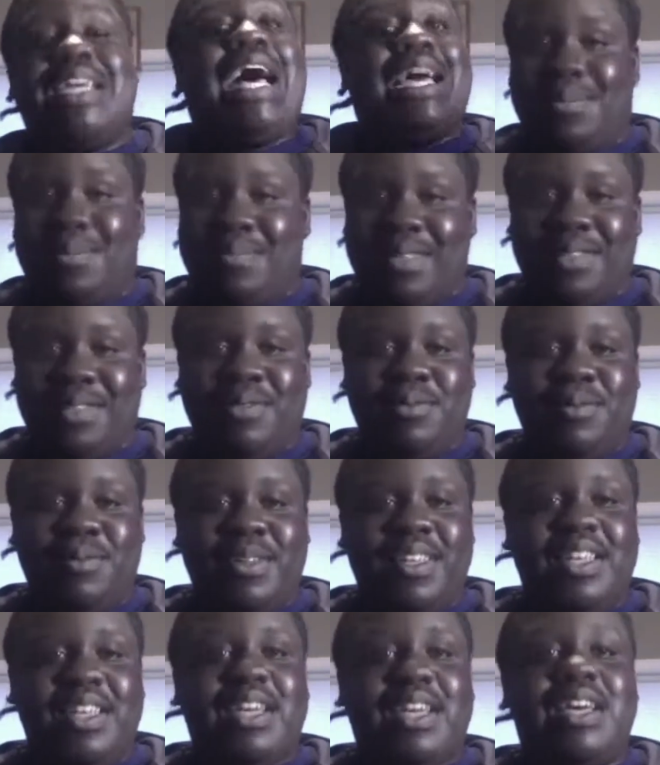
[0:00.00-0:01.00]
like, nah, I
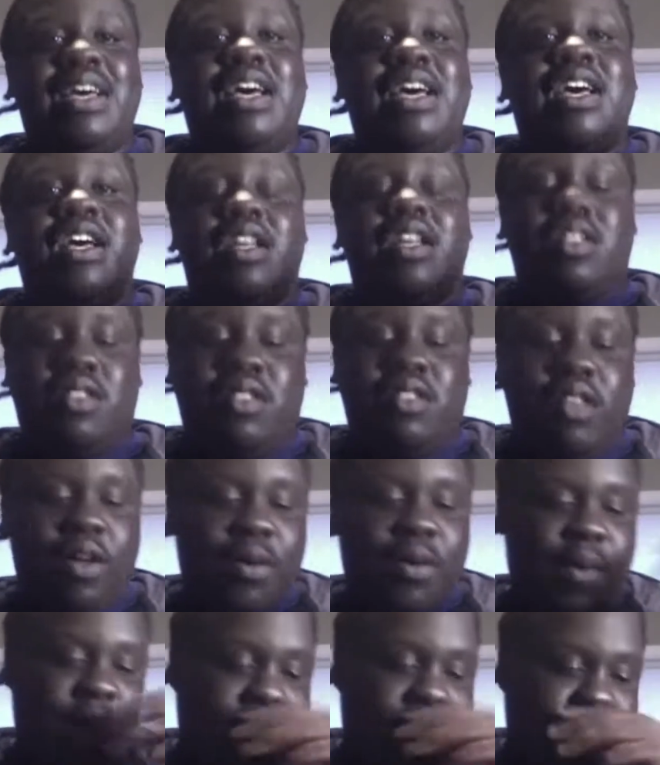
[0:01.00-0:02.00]
gotta come this week.
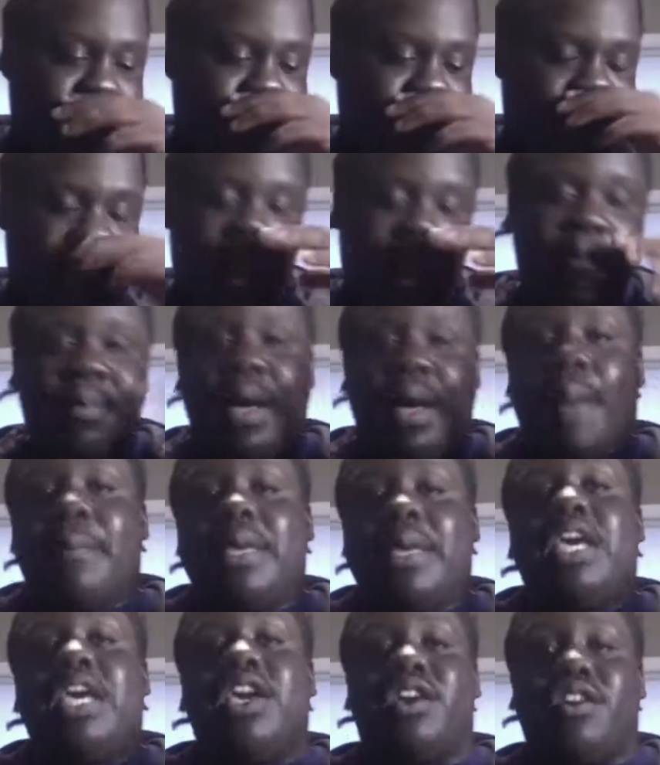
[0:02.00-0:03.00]
I'm
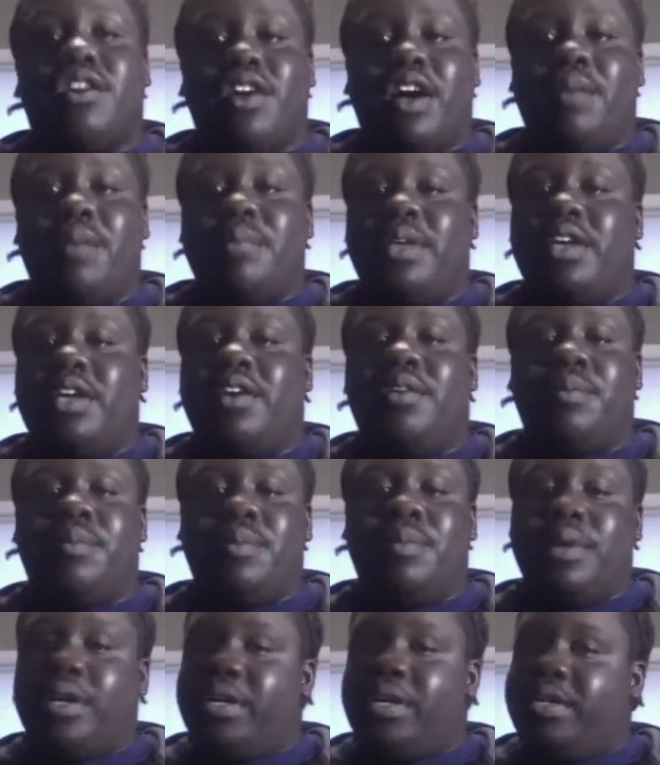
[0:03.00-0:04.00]
here. I'm here,
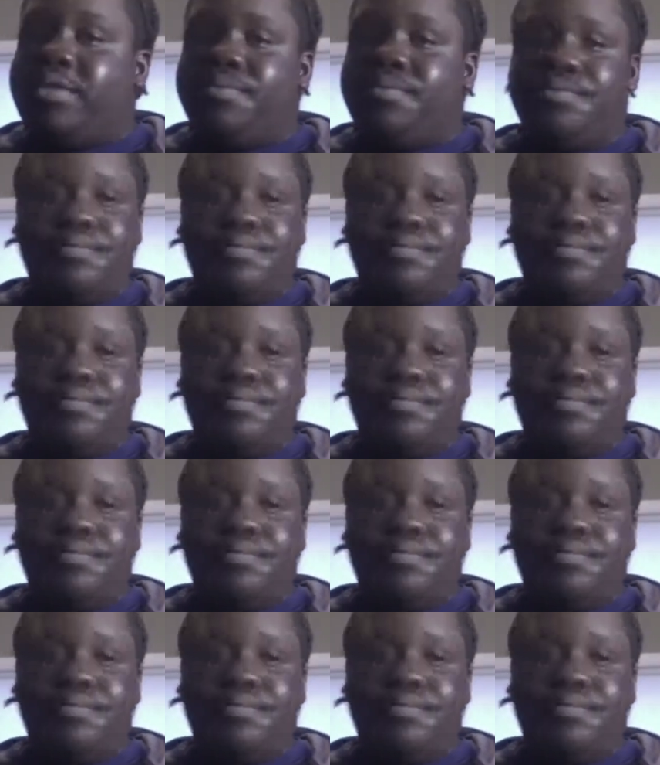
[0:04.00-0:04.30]
but